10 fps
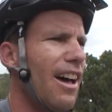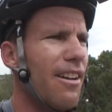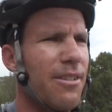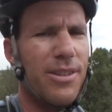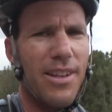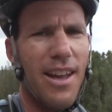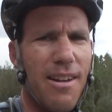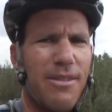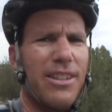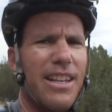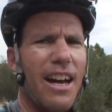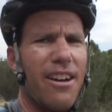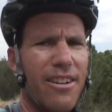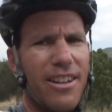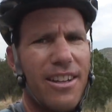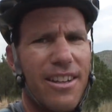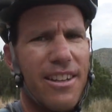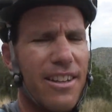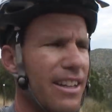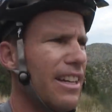I don't know what to say, I'm just tired.
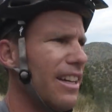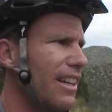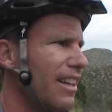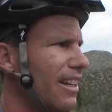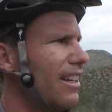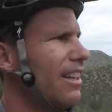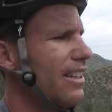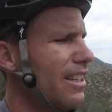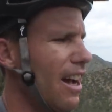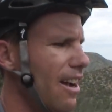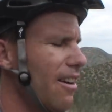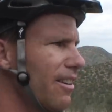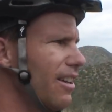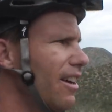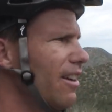Tired.